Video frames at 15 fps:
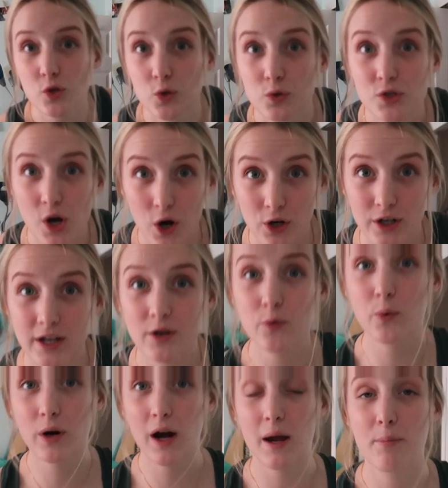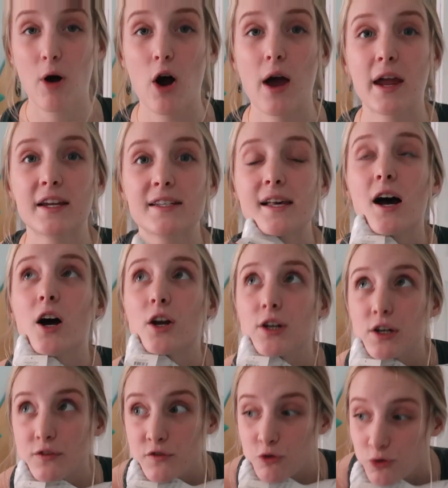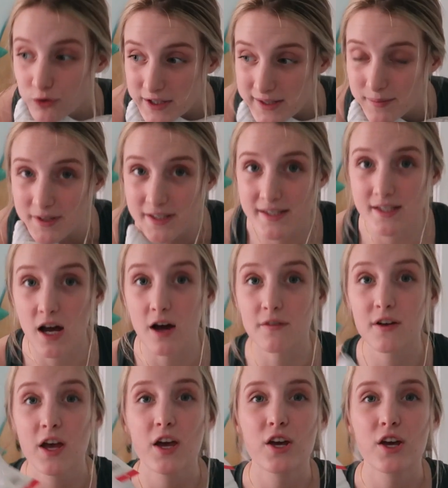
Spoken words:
to Target, where I bought a ton of Christmas stuff.